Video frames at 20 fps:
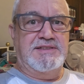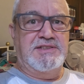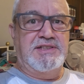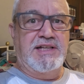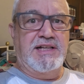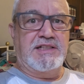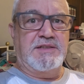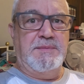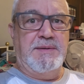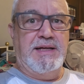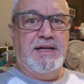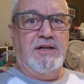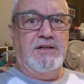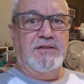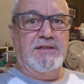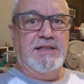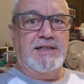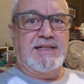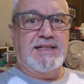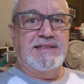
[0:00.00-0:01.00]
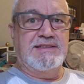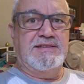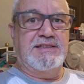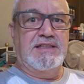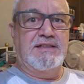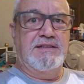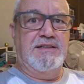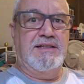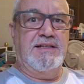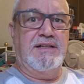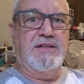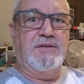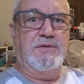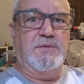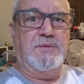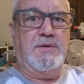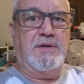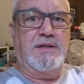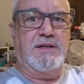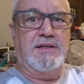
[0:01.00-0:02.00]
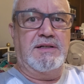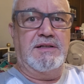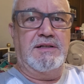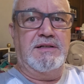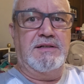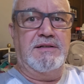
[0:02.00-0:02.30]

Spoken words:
checked me out. Like I said, they don't want